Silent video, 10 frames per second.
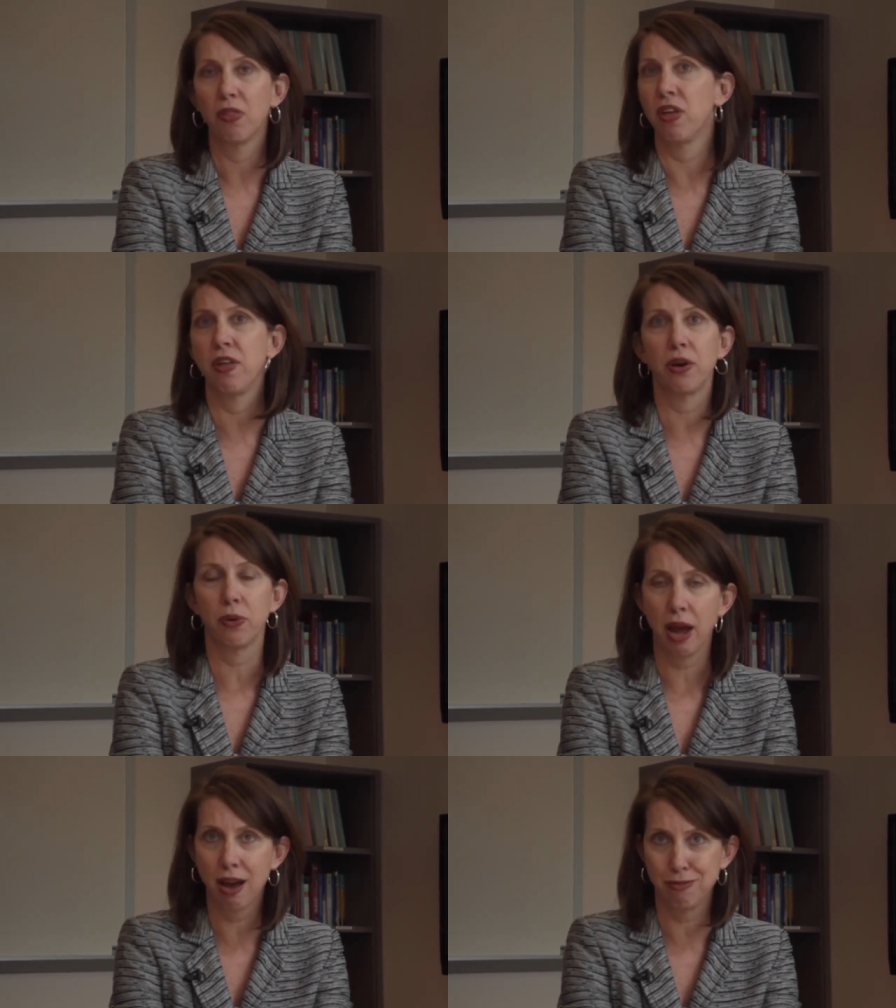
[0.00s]
then they
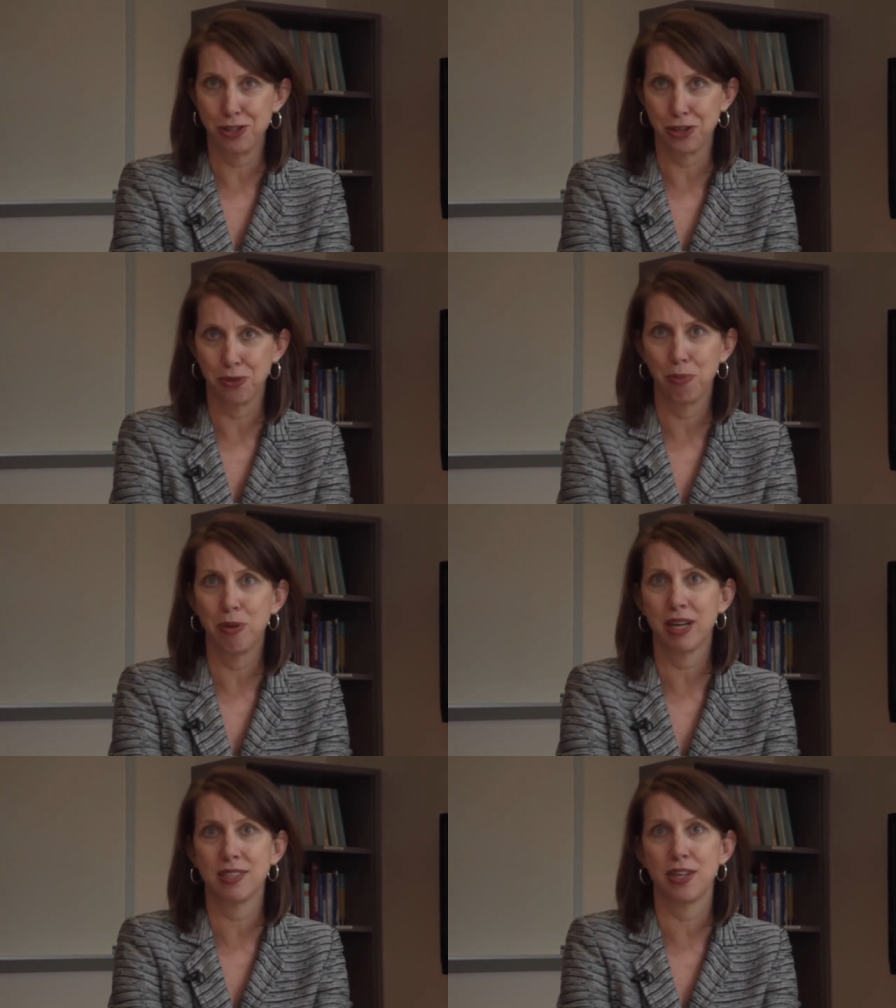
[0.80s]
don't have to
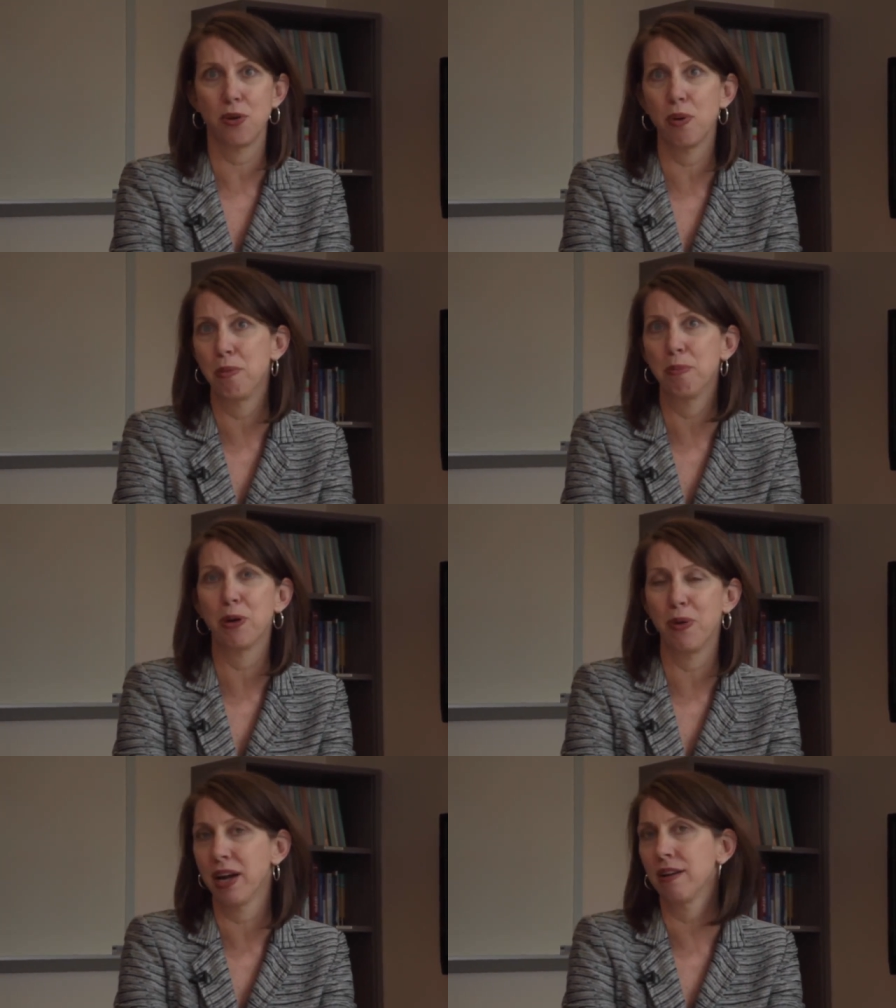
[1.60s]
because they don't want people
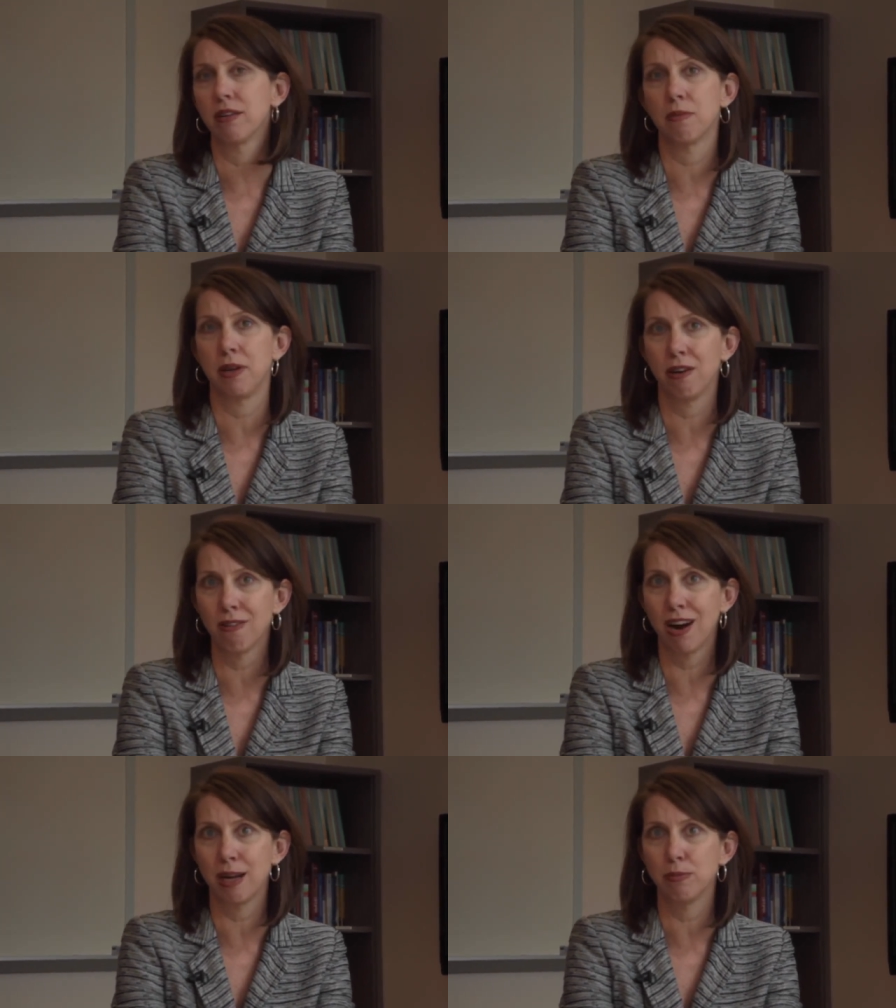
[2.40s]
going out and committing
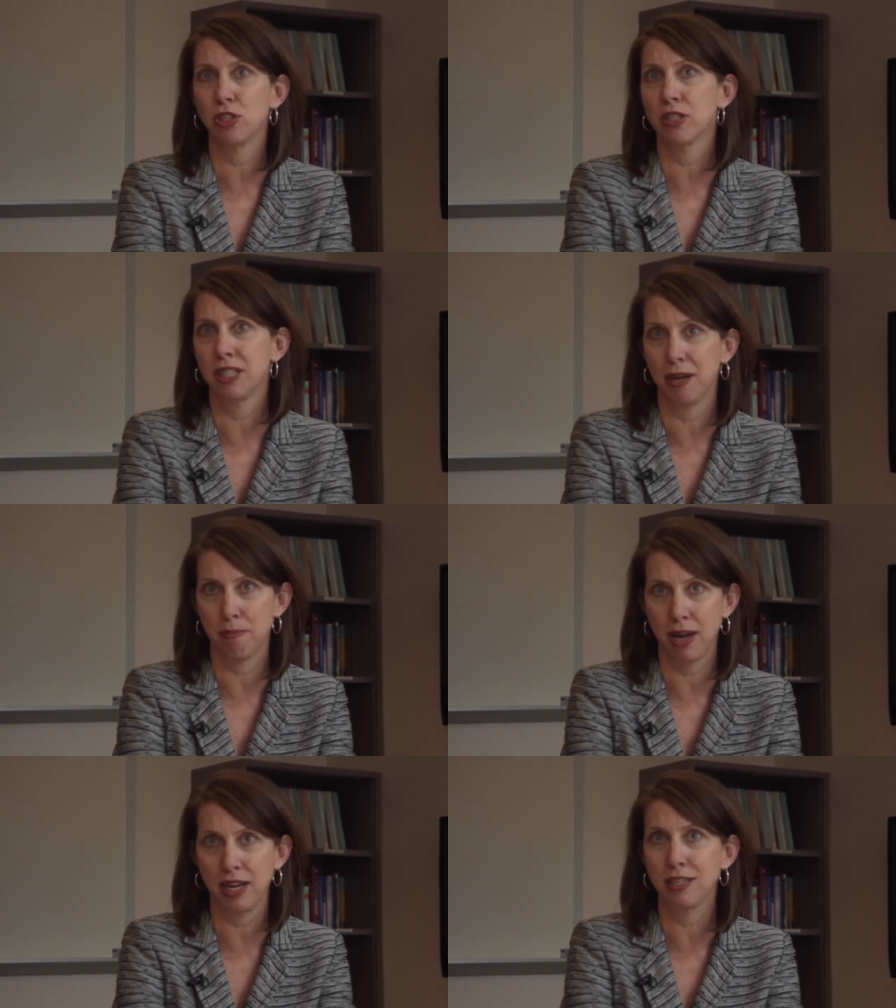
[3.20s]
crimes just to
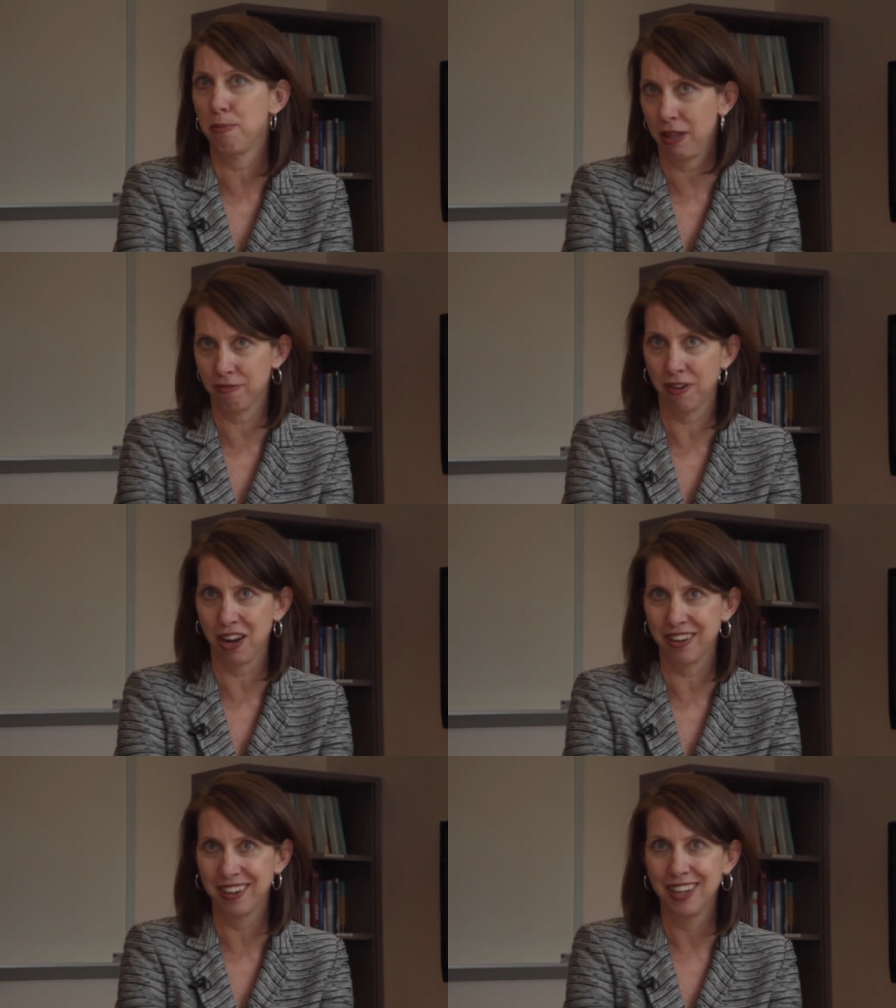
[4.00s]
get money to pay the
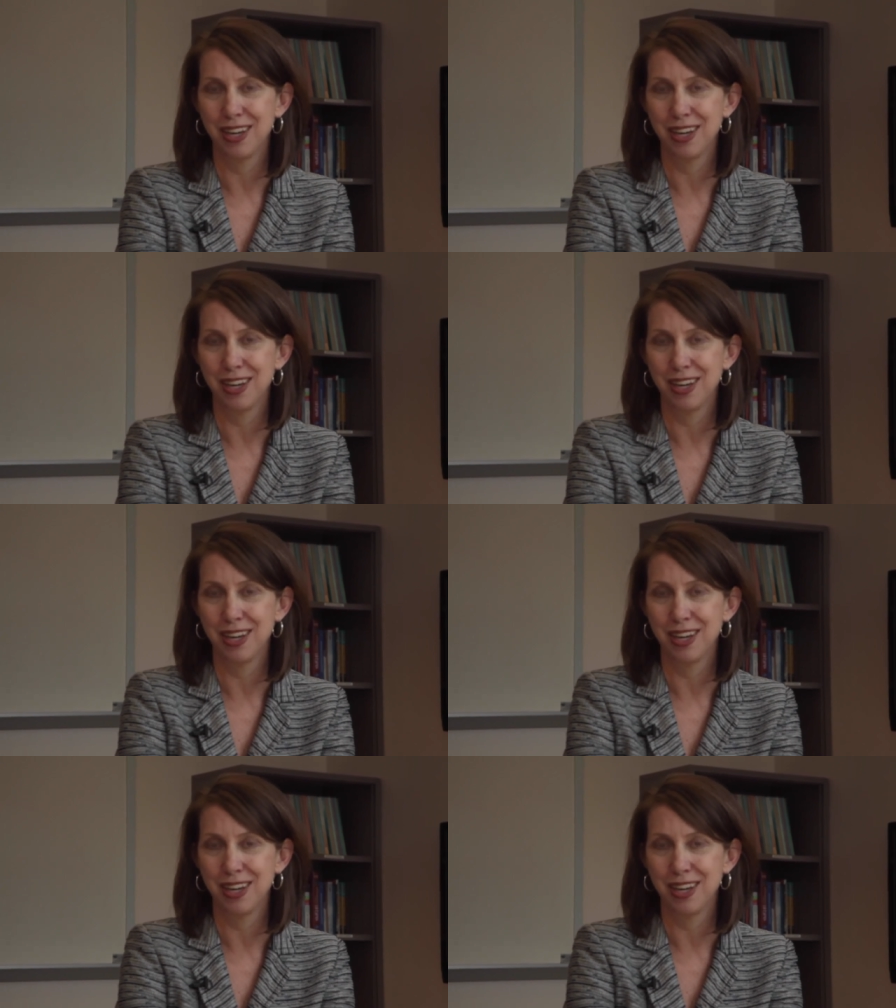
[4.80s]
fine.